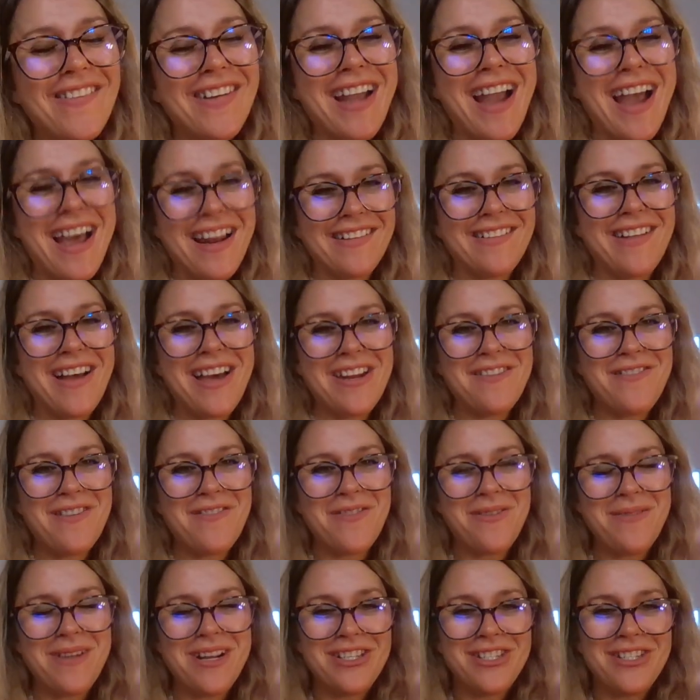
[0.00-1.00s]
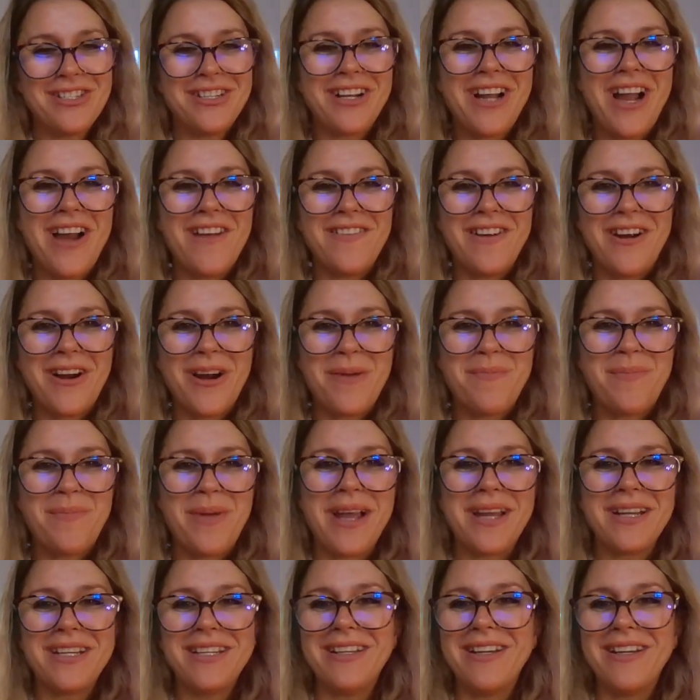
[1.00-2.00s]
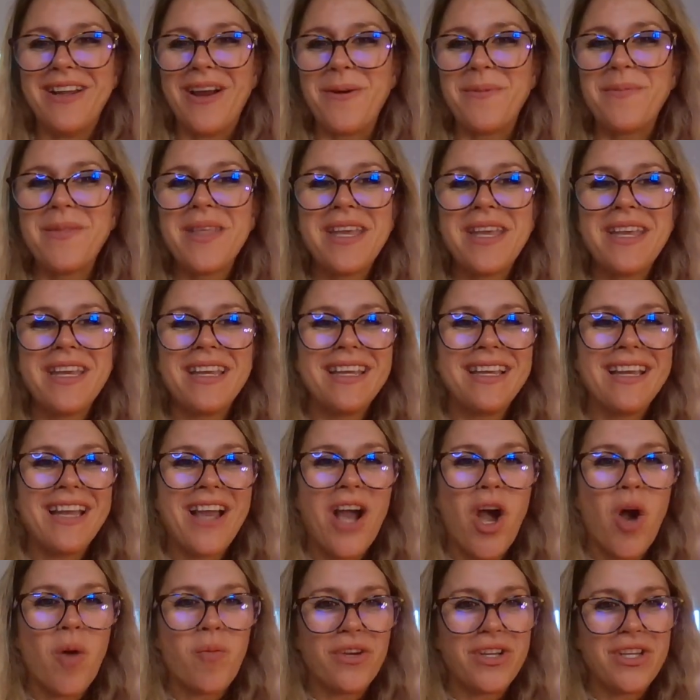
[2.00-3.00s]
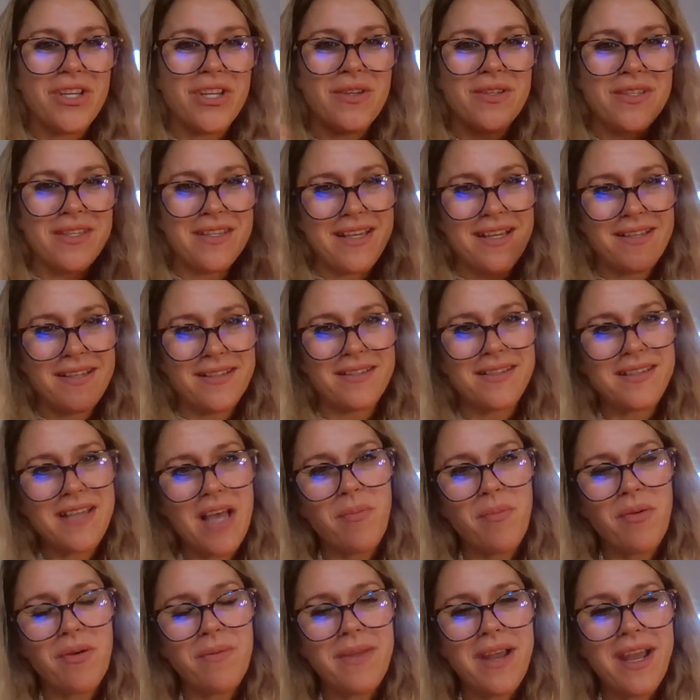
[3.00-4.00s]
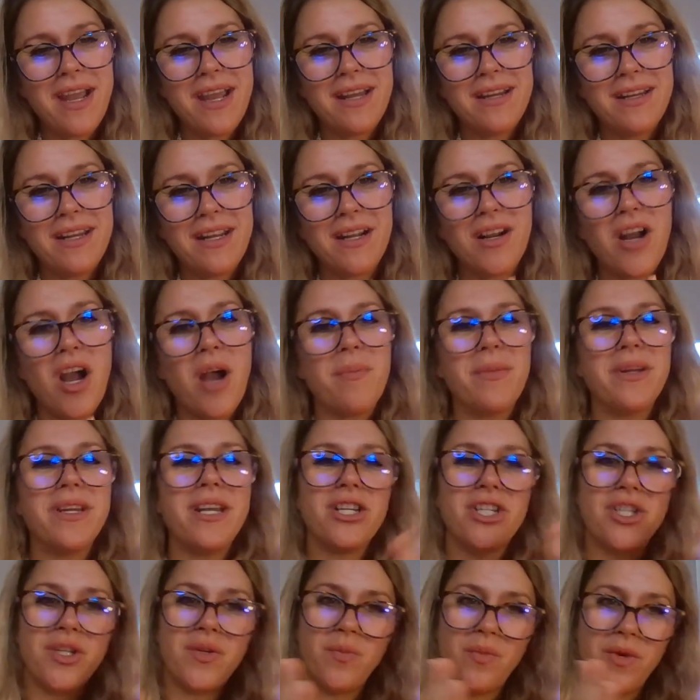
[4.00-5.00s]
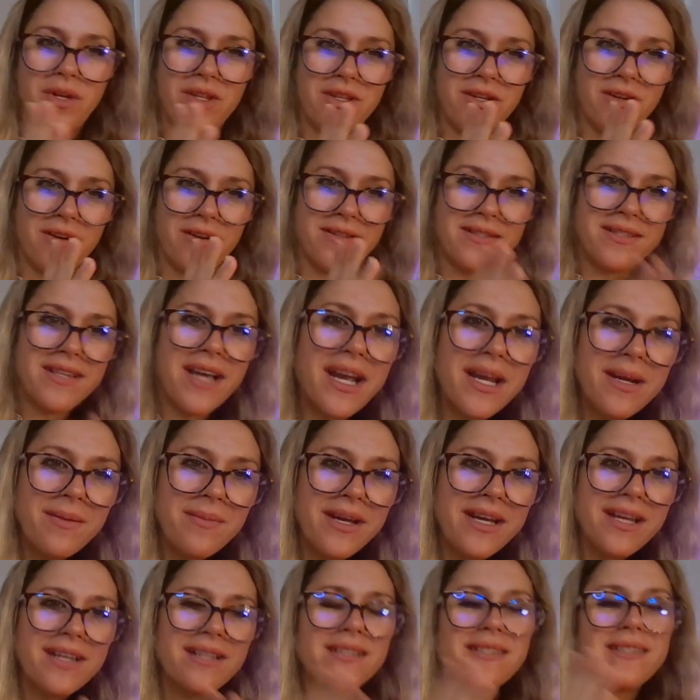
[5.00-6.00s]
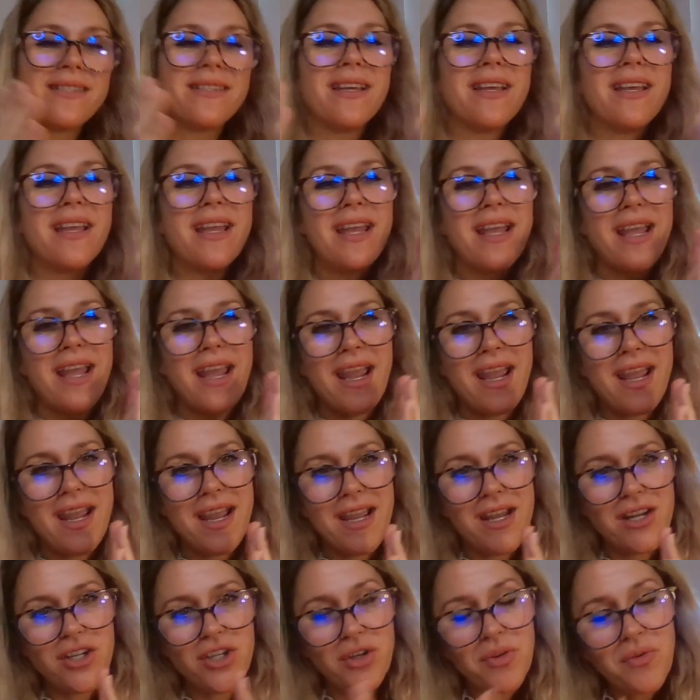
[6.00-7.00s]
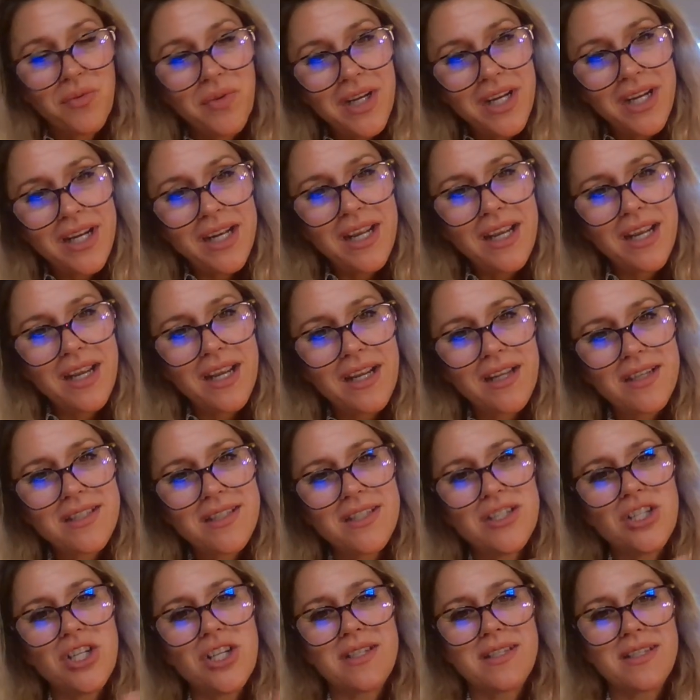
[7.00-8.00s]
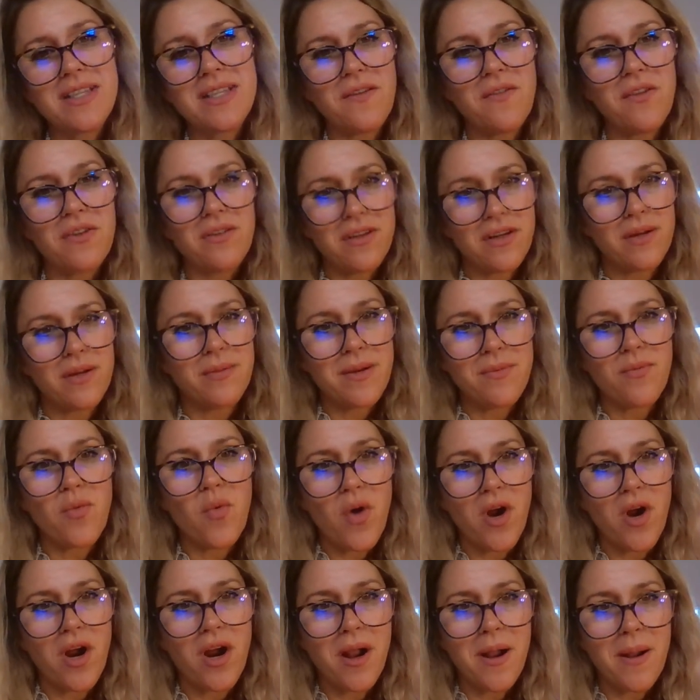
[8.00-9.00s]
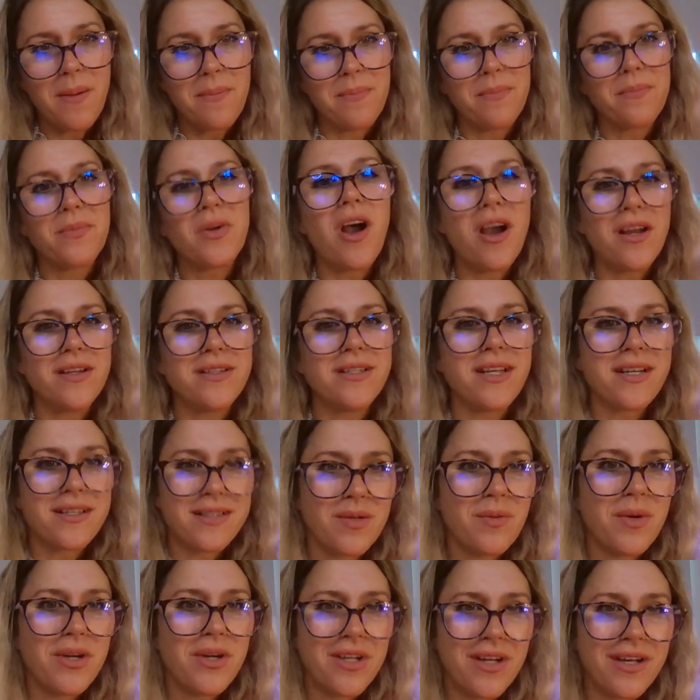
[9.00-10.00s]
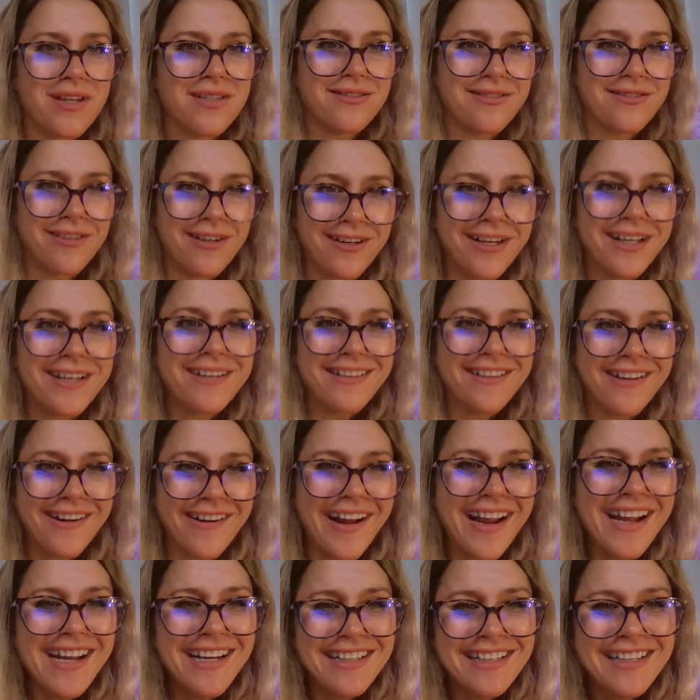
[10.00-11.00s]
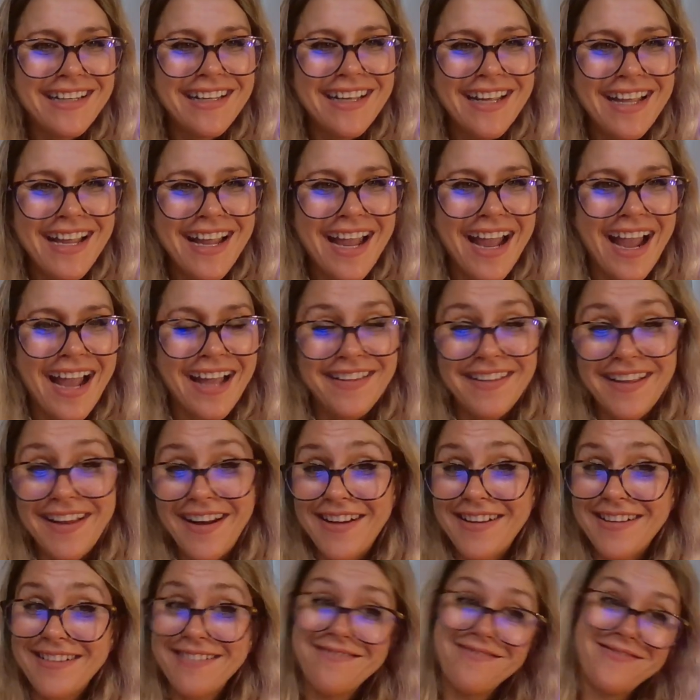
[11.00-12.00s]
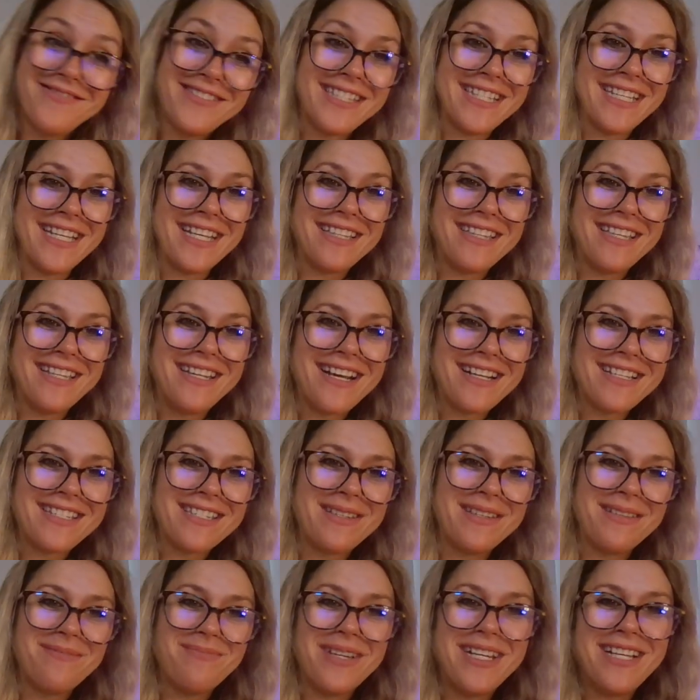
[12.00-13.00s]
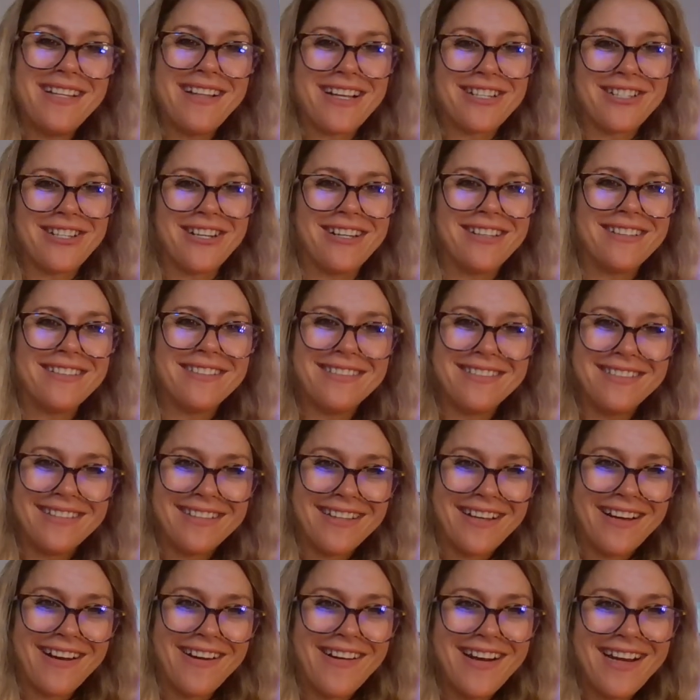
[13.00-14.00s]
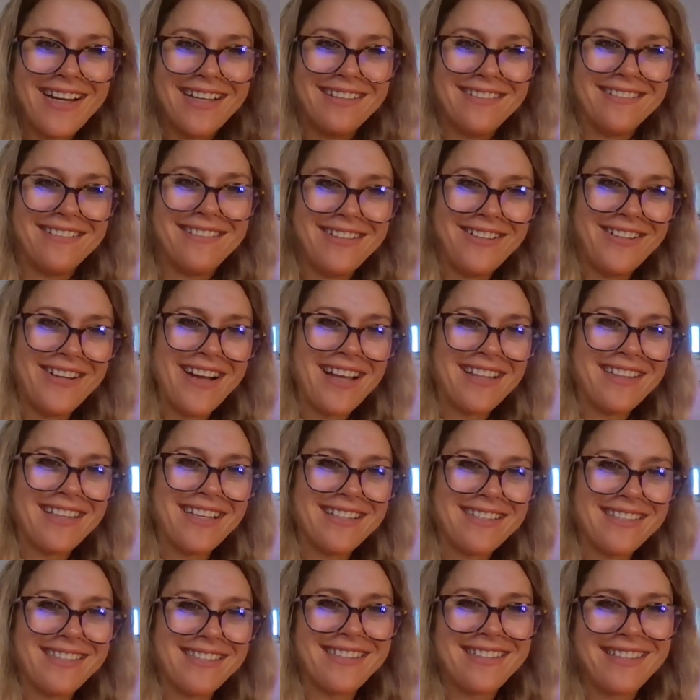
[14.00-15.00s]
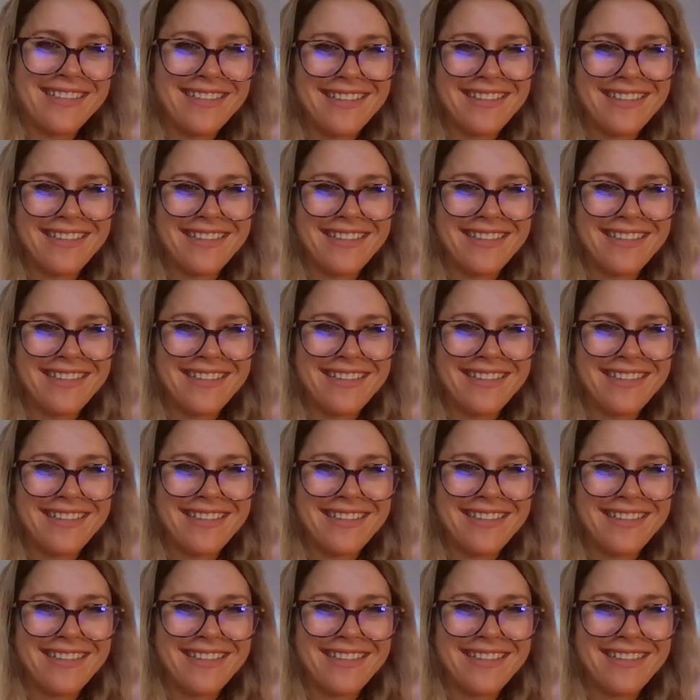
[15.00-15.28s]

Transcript: We had a lot of information to cover, but hopefully use this as a supplement in combination with your assignments and your reading to just give a little bit more context to what you guys are learning. All right. And then I'll see you at the next mini lecture. All right. You got this.